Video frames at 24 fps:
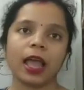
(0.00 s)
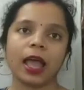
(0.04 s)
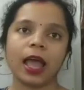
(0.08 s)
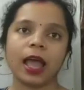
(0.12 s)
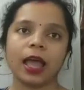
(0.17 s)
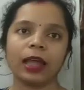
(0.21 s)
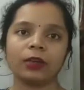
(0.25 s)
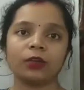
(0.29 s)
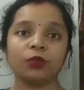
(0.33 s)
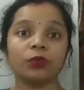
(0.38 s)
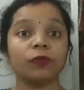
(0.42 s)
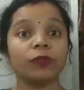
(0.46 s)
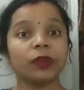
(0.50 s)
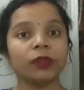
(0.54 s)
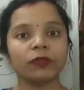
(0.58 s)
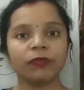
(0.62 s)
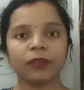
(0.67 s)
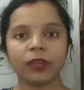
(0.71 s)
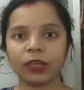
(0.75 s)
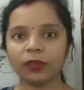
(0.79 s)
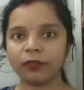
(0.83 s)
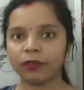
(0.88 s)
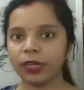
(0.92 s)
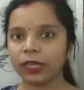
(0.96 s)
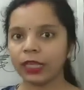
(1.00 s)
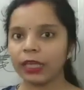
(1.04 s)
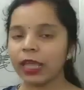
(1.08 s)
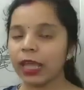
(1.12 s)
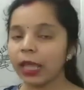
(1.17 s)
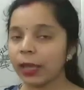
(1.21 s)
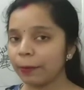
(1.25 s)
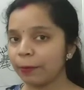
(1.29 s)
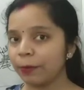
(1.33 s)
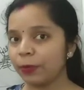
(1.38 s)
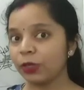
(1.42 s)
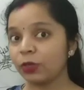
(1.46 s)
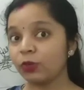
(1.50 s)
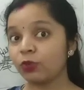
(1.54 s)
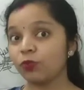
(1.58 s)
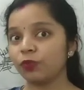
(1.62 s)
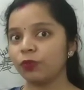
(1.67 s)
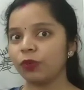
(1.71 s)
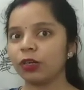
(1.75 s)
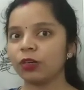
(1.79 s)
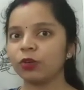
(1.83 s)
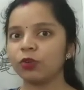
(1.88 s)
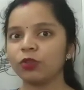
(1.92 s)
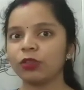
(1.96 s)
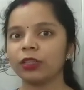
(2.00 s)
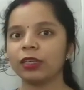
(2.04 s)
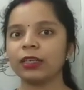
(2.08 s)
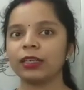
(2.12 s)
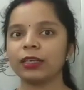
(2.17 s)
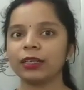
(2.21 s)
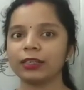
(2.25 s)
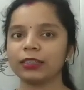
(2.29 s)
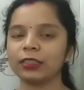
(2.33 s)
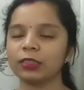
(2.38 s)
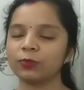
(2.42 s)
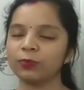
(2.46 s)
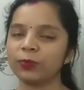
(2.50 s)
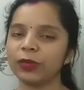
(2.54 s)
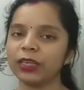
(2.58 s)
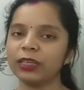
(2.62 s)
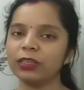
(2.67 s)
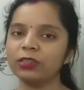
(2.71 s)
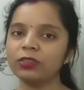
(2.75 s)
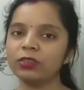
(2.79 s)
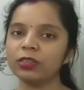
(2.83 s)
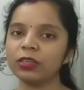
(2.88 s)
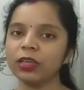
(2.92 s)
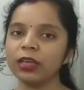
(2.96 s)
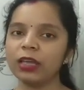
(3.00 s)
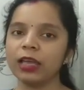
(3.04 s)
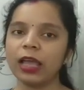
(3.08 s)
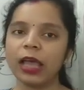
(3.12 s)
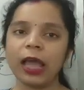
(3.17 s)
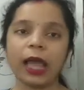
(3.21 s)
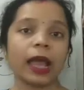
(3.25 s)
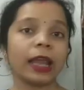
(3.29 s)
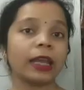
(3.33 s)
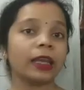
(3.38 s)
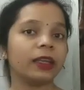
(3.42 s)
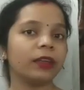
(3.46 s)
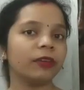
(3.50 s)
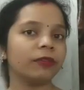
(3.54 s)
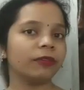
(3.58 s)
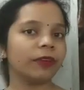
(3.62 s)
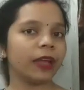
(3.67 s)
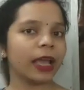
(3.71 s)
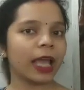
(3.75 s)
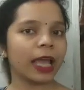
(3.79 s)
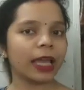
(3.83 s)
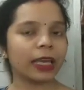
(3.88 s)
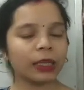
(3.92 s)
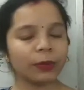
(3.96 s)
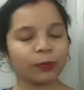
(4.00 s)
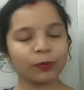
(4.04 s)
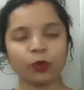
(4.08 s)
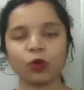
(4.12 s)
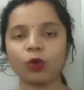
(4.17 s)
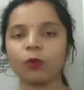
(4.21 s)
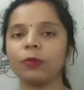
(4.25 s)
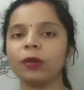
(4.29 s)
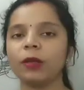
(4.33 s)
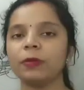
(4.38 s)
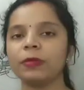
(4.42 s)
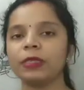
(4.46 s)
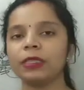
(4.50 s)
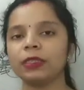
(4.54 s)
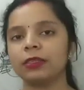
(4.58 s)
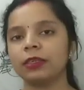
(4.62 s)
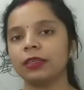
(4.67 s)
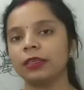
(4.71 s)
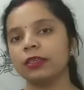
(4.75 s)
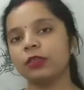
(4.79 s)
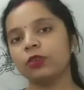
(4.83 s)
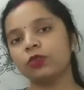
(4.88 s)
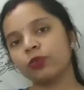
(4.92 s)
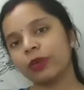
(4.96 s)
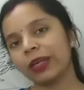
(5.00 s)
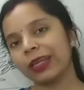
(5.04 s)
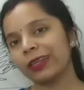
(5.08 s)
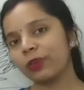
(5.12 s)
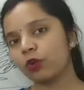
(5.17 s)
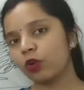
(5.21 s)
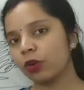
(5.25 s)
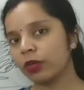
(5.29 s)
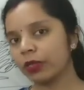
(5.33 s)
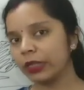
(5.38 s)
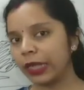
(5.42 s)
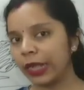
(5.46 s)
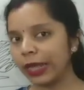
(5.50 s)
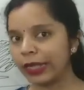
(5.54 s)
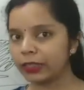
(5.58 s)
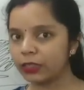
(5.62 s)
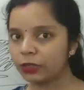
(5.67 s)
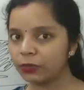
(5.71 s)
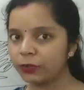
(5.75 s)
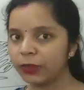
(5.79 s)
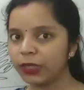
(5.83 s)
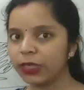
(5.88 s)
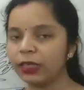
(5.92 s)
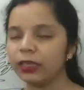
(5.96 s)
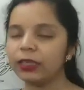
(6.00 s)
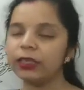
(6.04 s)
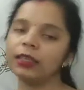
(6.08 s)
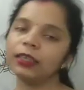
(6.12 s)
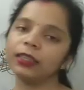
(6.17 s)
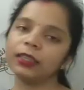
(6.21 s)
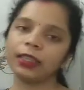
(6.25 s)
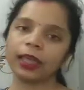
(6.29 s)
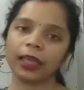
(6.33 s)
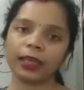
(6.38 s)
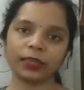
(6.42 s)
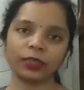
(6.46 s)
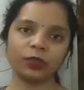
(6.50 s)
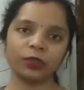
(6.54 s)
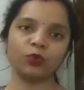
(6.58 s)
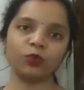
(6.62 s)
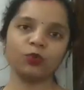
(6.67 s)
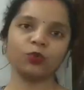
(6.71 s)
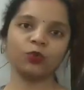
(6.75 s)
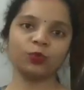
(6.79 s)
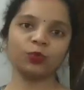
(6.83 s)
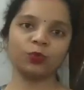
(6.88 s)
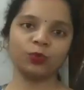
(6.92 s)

And you will feel very happy to work on the Tux Paint. And if any problem is there, you can contact me. Thank you.